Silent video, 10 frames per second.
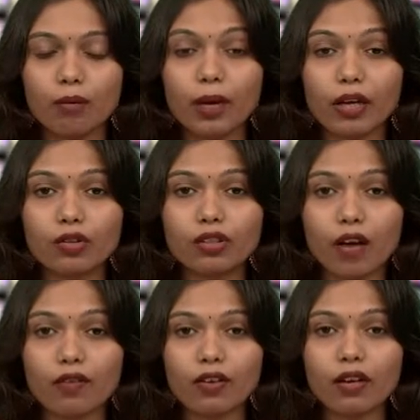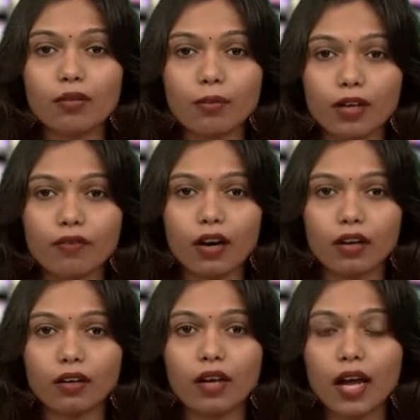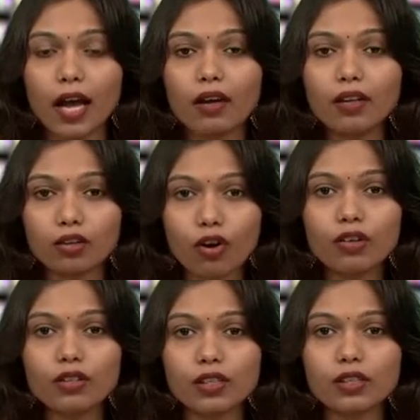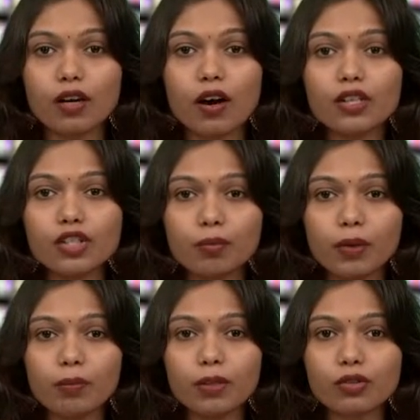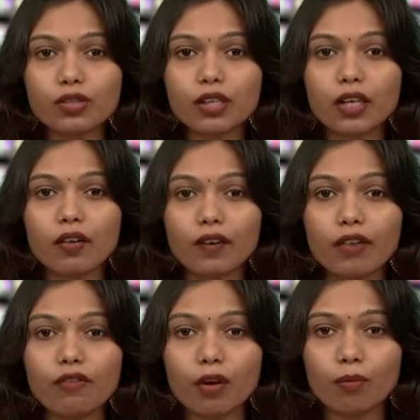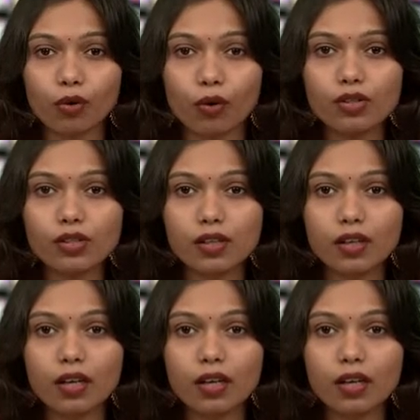Beirut Governor Marwan and authorities urged people to stay away from roads